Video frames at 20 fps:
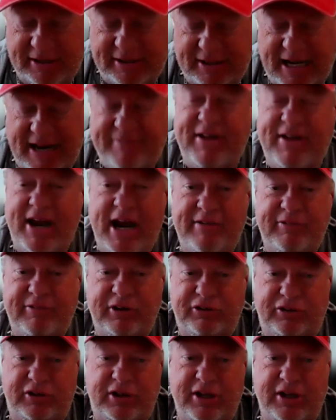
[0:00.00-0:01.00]
that I've
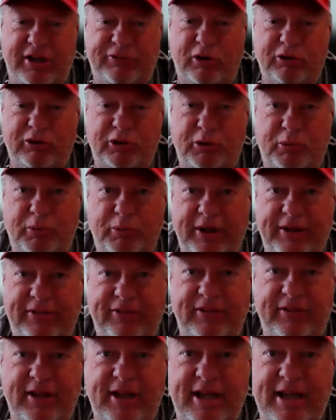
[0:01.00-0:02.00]
ever consulted with
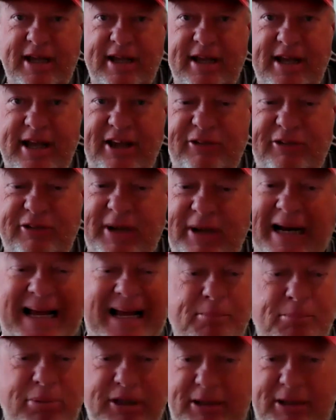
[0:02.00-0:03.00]
has been a
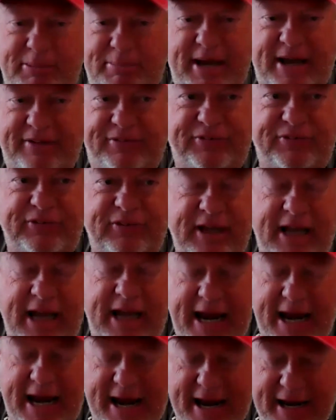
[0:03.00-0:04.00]
complete mess.
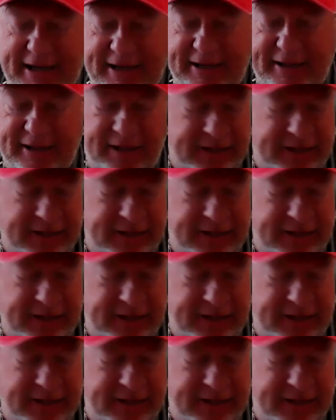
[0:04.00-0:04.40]
And